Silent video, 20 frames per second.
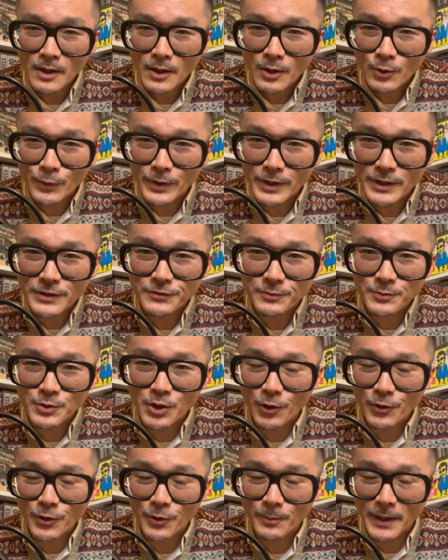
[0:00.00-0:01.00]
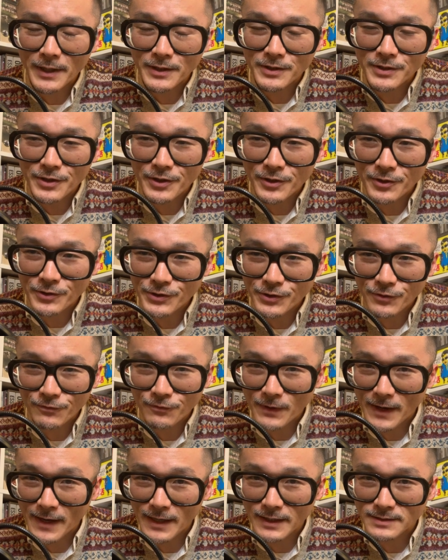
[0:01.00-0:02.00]
Greetings from Tokyo, my dear
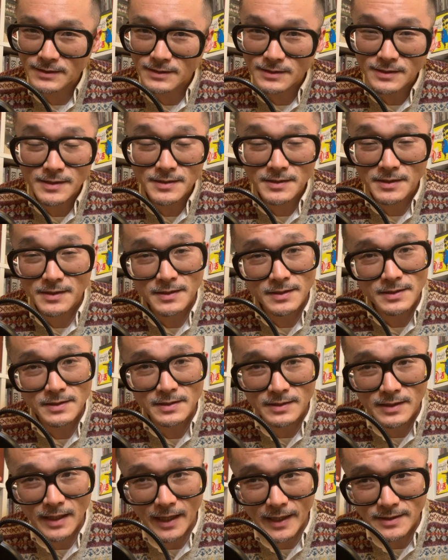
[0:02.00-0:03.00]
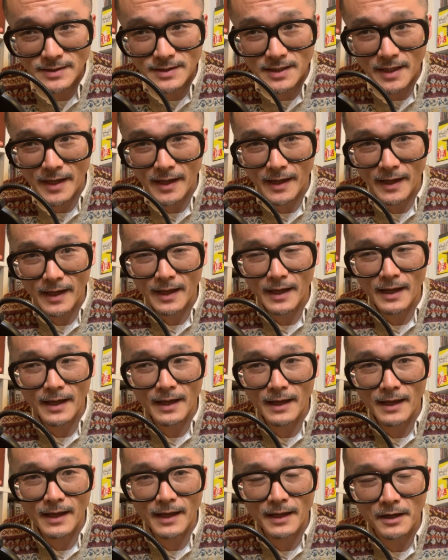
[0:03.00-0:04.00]
friends. This is Daisuke,
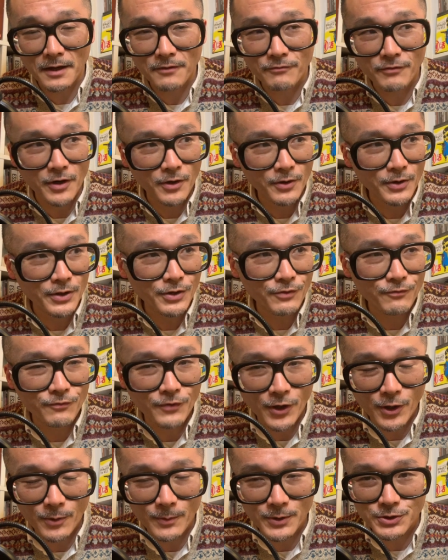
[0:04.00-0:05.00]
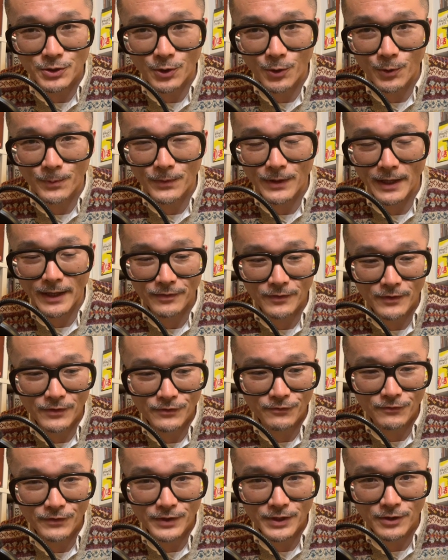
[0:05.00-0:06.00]
and I very, very much hope that
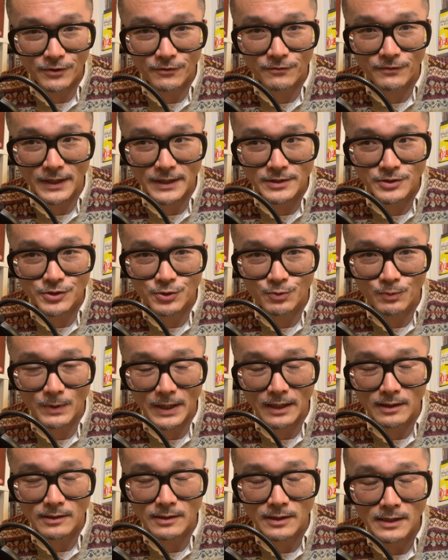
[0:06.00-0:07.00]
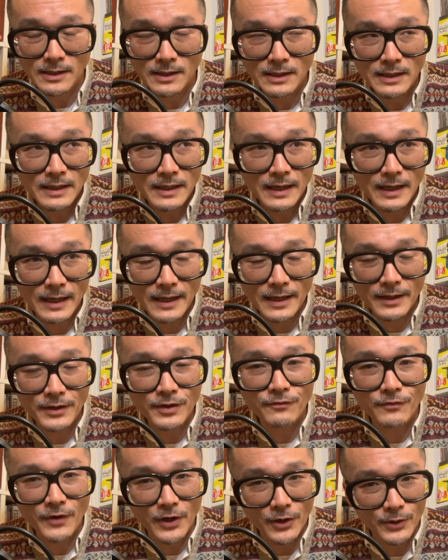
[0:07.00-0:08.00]
this video finds you well and
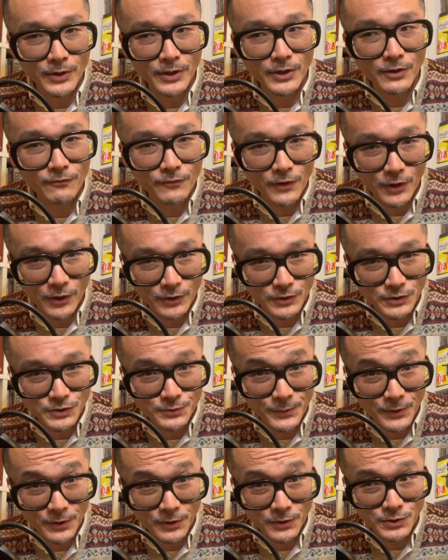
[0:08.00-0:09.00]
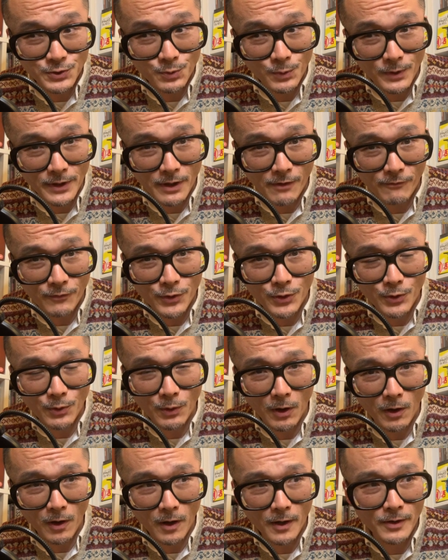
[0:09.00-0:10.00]
in very, very good spirits wherever you
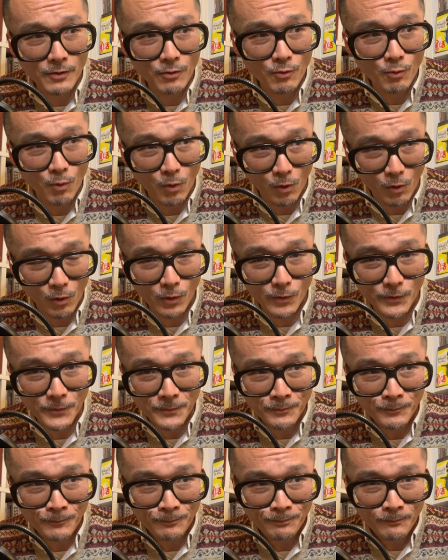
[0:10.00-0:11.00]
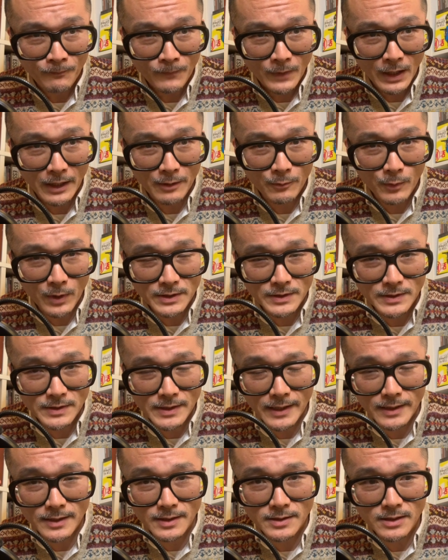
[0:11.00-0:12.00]
are in the world. I want to
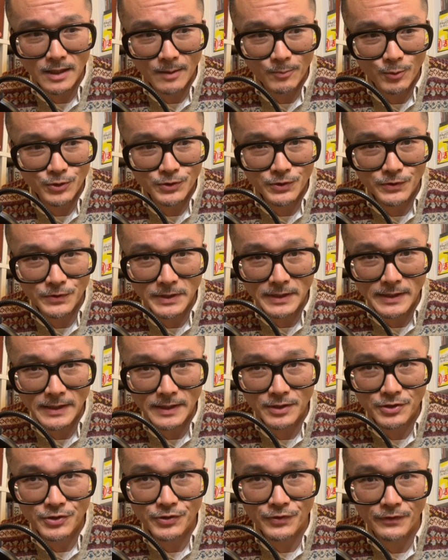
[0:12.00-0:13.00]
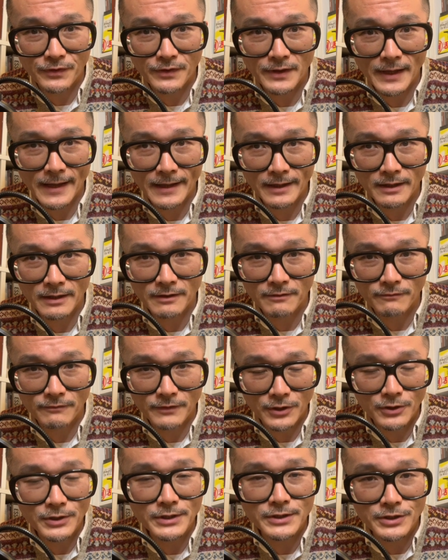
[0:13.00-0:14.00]
take this opportunity to thank a
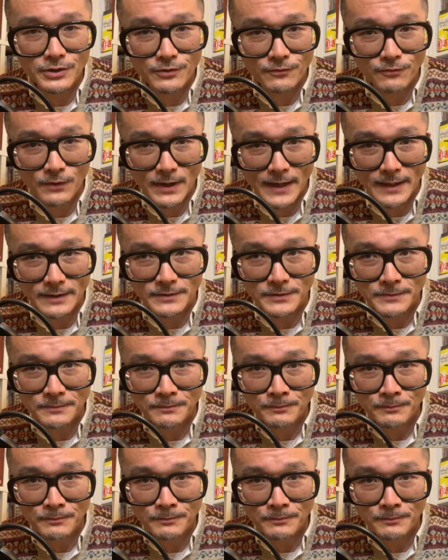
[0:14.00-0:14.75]
very dear friend